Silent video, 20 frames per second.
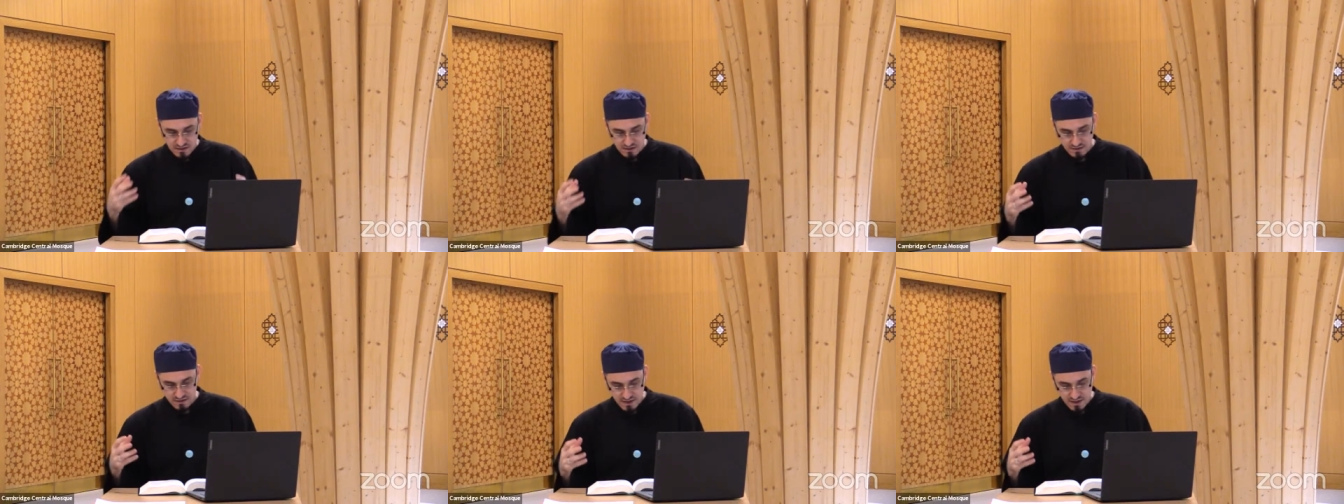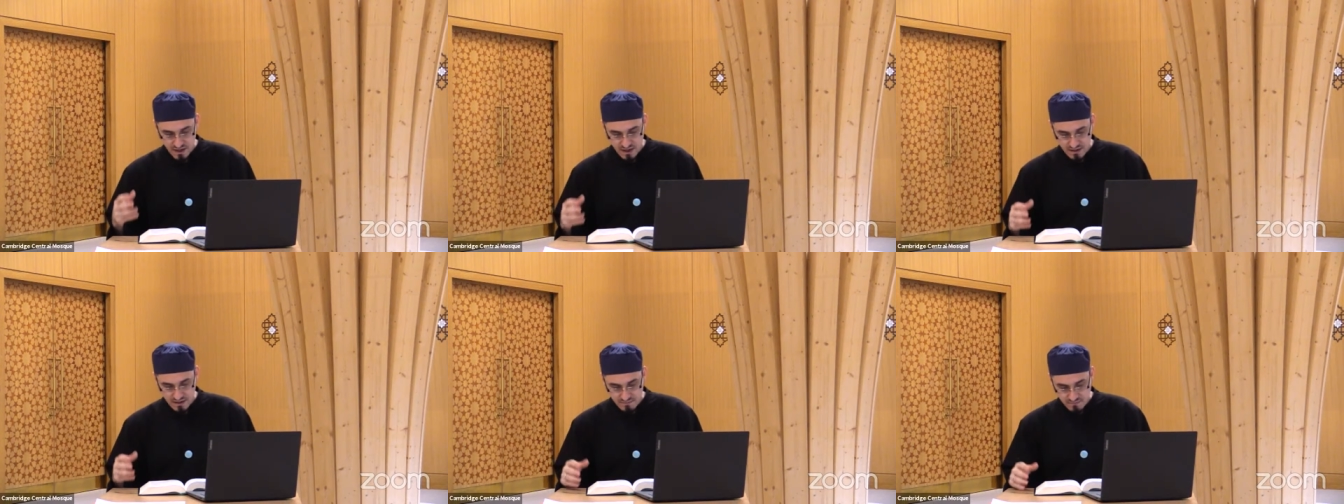
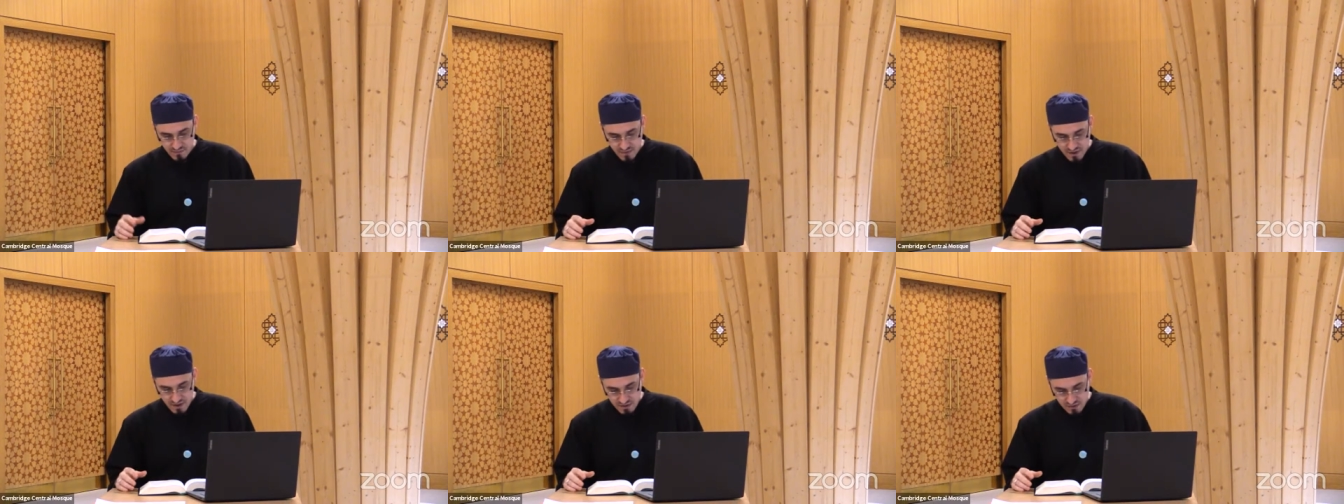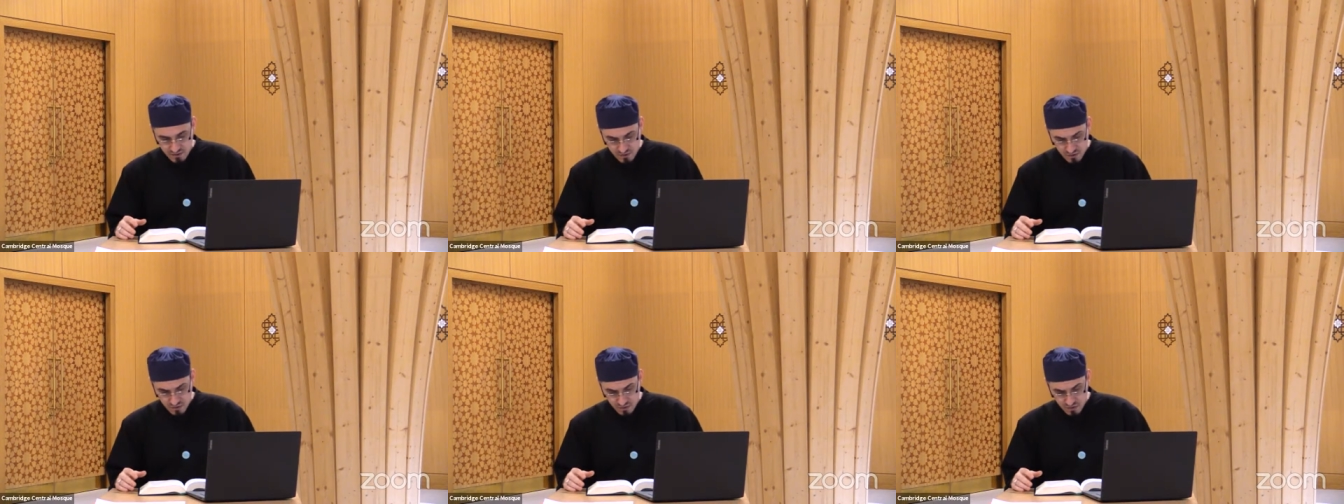okay
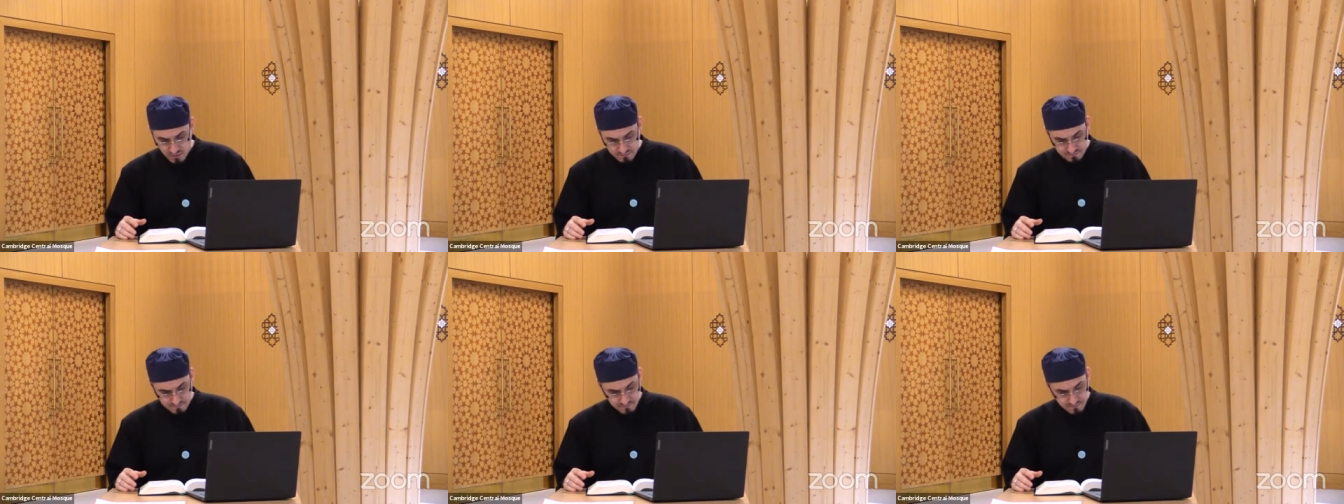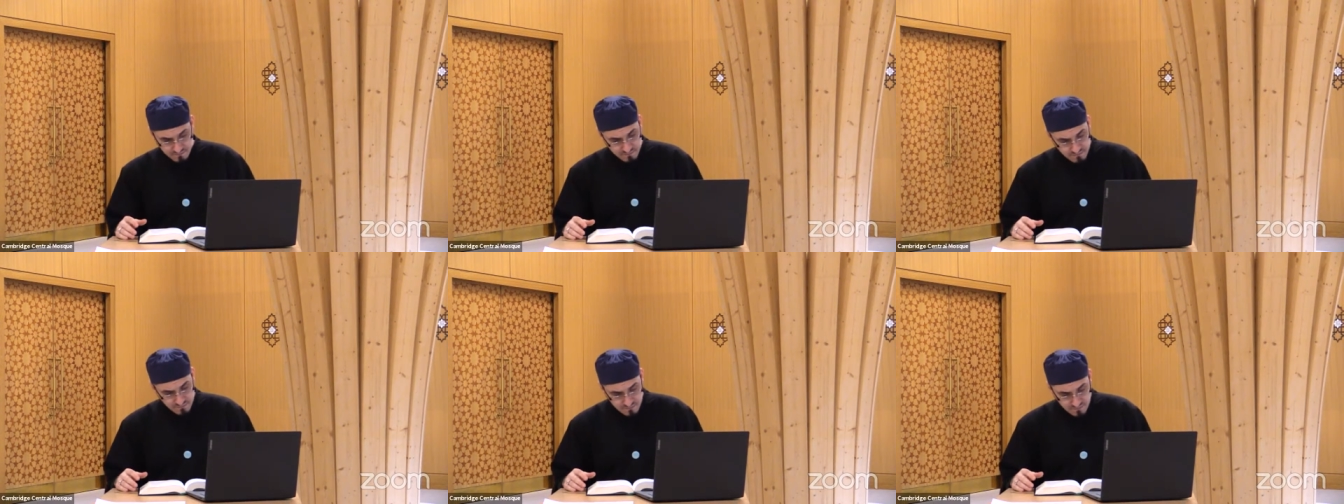so
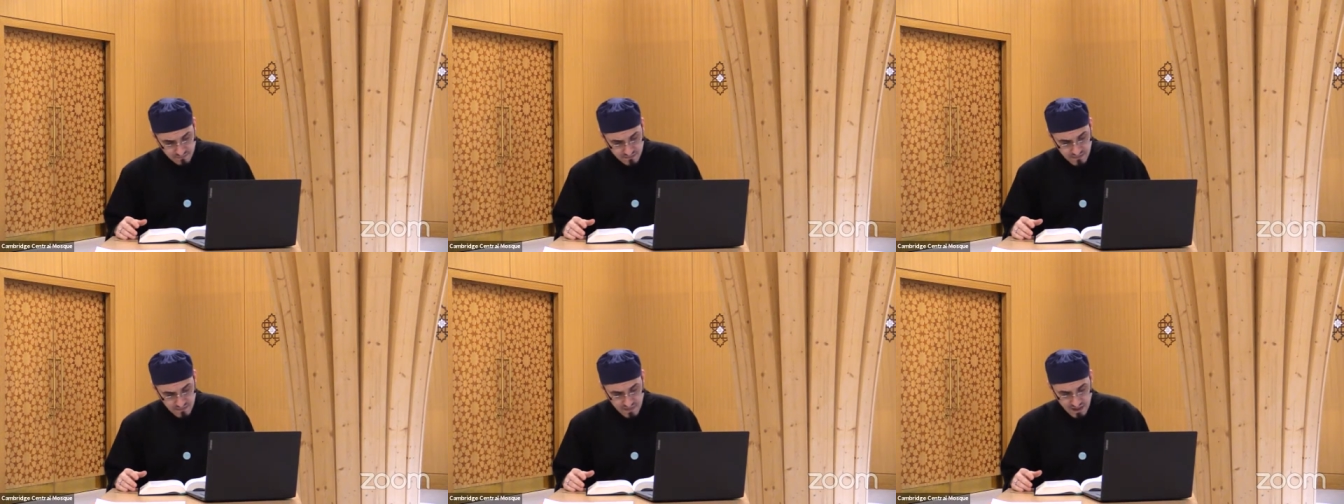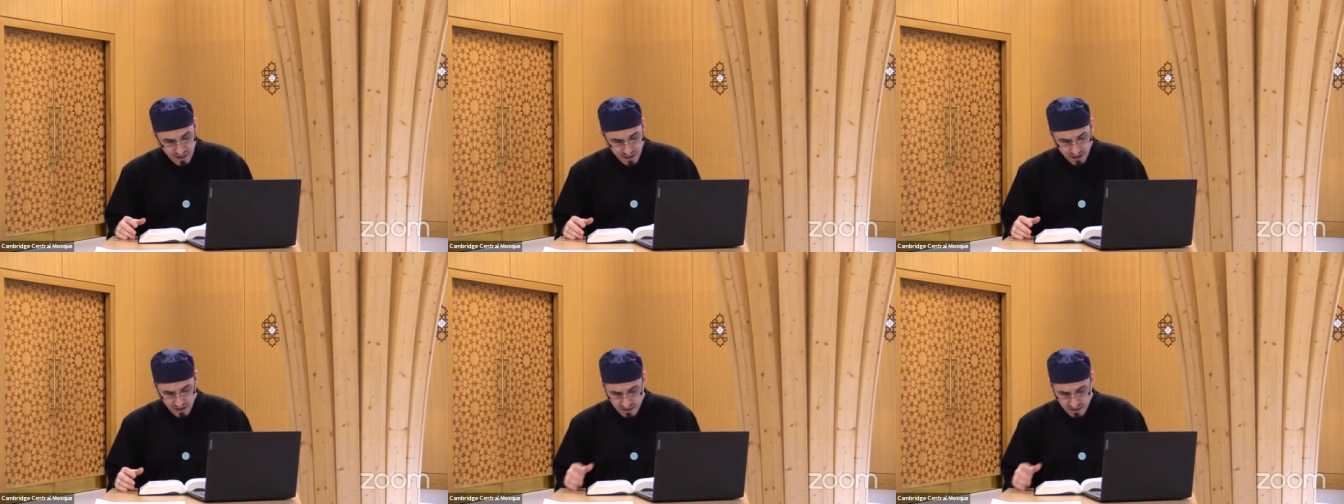
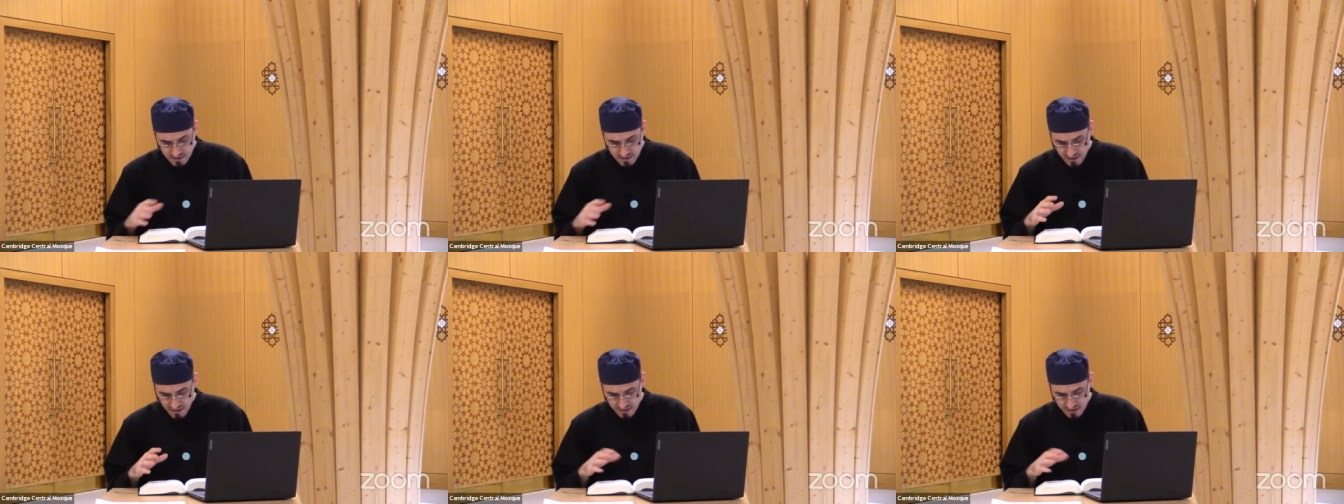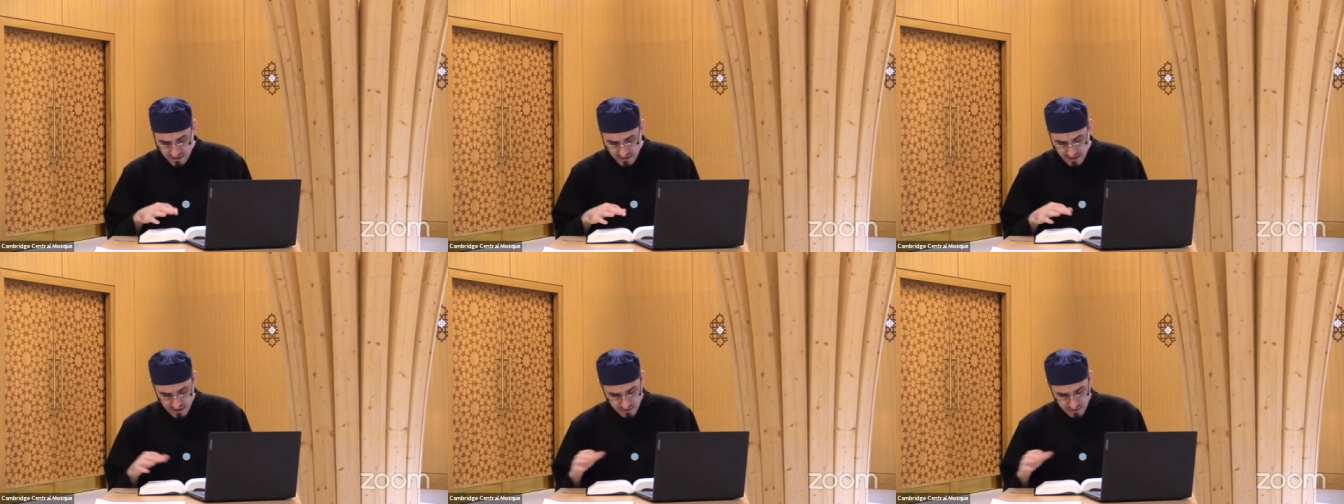allah
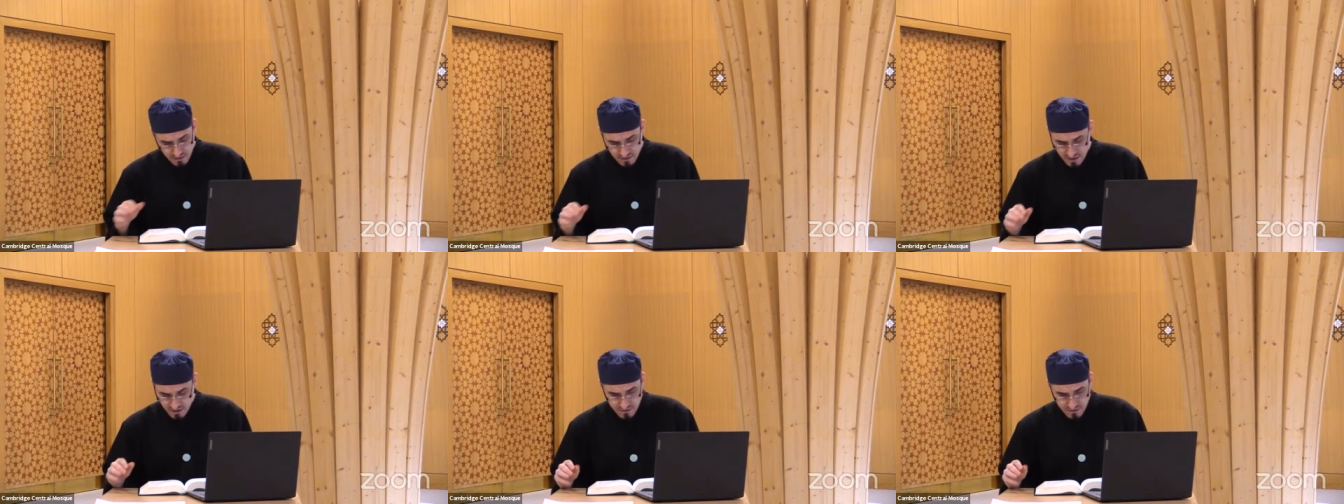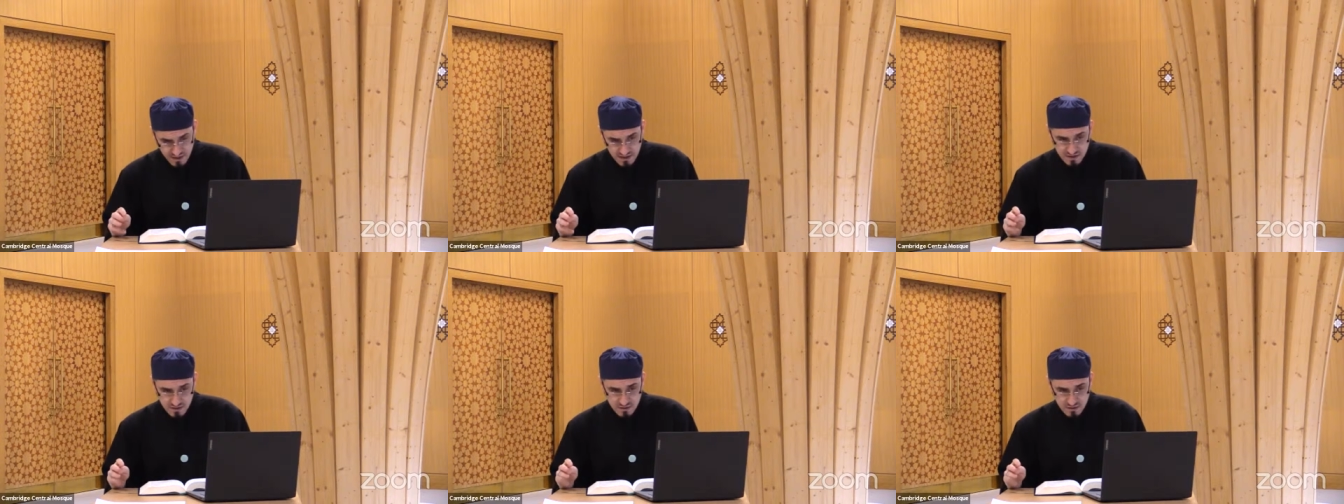says here you can read